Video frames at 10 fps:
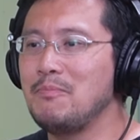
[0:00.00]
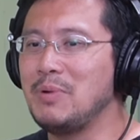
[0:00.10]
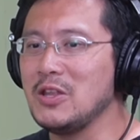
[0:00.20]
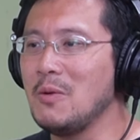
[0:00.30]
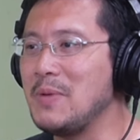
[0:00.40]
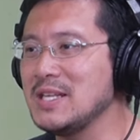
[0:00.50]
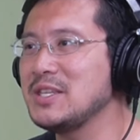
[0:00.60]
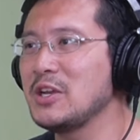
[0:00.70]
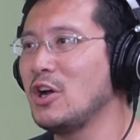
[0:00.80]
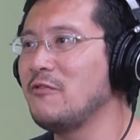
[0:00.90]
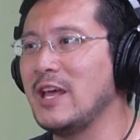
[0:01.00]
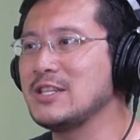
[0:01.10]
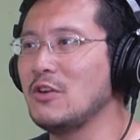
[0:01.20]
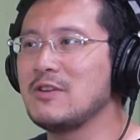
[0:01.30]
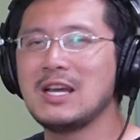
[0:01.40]
but you're basing it off like
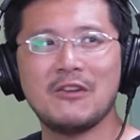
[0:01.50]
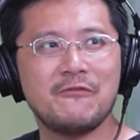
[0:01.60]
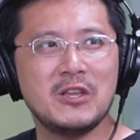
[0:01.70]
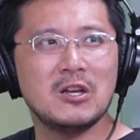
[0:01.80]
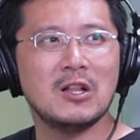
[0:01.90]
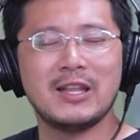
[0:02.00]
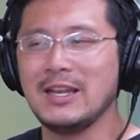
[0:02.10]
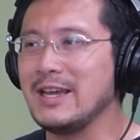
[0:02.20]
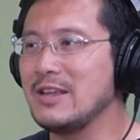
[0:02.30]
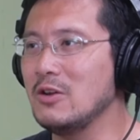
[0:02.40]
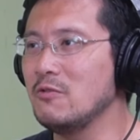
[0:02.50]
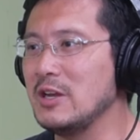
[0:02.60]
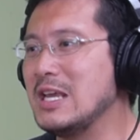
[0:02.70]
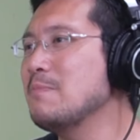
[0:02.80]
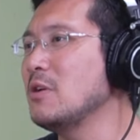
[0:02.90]
sort of gut feel and like you know
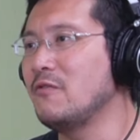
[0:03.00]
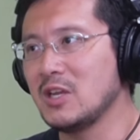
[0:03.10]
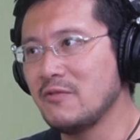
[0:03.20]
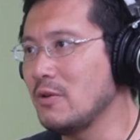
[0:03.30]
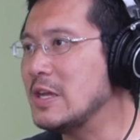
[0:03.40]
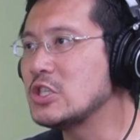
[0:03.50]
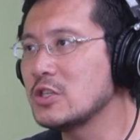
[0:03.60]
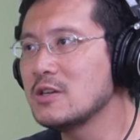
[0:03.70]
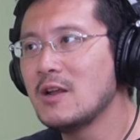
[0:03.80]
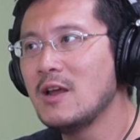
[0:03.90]
really imperfect information